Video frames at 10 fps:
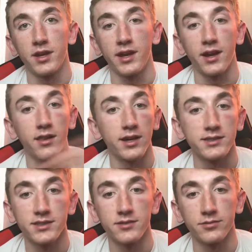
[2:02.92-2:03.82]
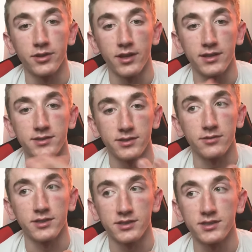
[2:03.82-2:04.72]
of analyzed it, realized, you know,
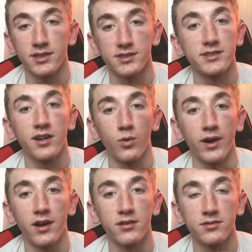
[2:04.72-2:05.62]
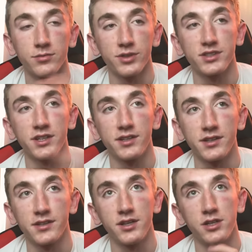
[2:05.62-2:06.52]
this is going to sell well. Presented it to
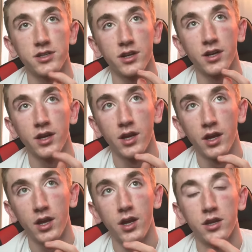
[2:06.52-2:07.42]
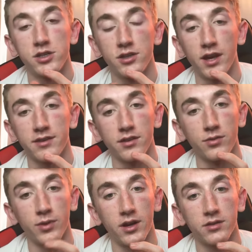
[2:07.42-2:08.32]
the teacher. She liked it
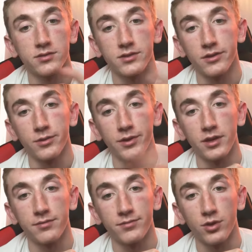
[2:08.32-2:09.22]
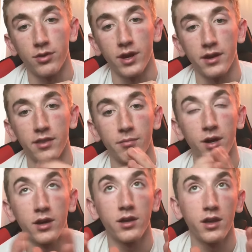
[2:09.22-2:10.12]
as well. So we created the
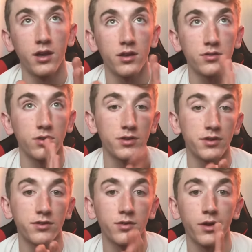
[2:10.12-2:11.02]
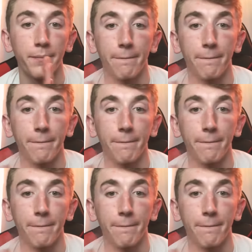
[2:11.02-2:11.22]
mug, sold it in the store.